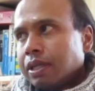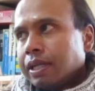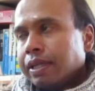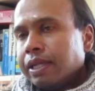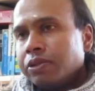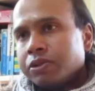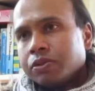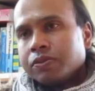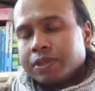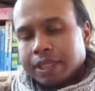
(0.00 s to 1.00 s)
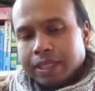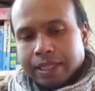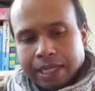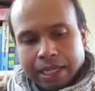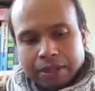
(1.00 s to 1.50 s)
And then you sort of see
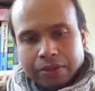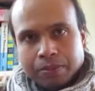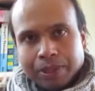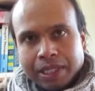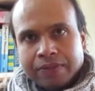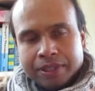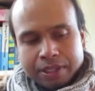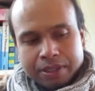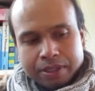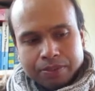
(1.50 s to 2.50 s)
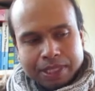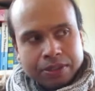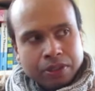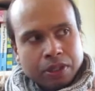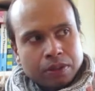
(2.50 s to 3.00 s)
that how the belief systems,
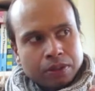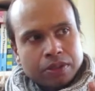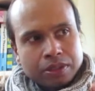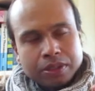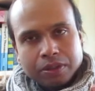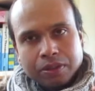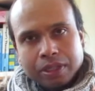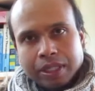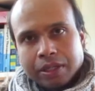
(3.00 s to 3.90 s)
as you hold on to,